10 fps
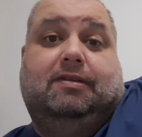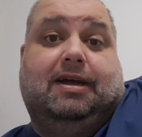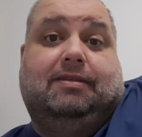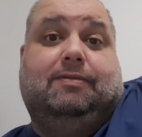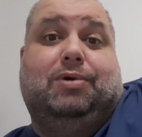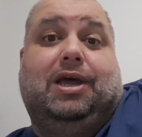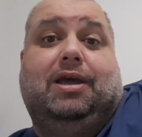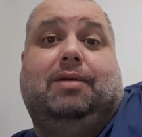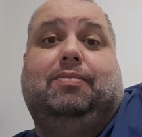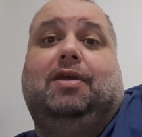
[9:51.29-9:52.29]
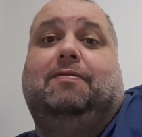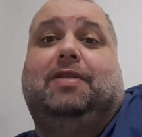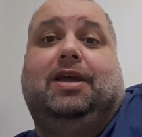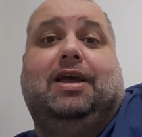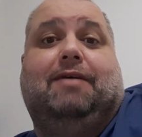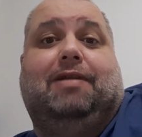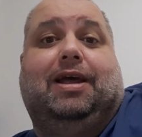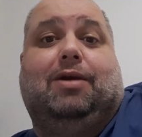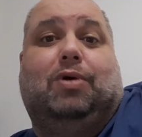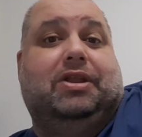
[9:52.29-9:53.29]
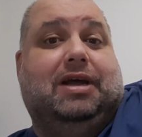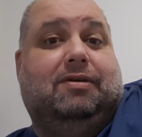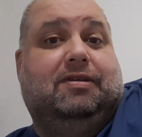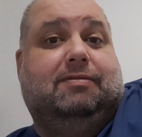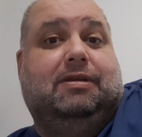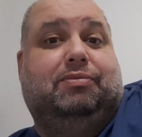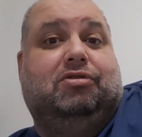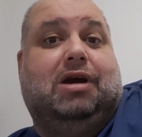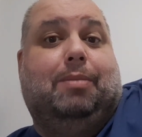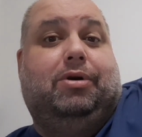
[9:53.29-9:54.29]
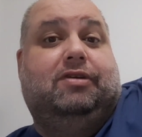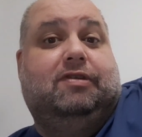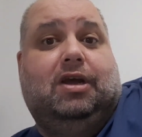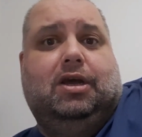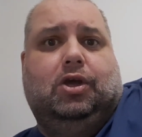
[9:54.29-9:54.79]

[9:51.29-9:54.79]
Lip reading: That's way, if they have like 1,000 subscribers,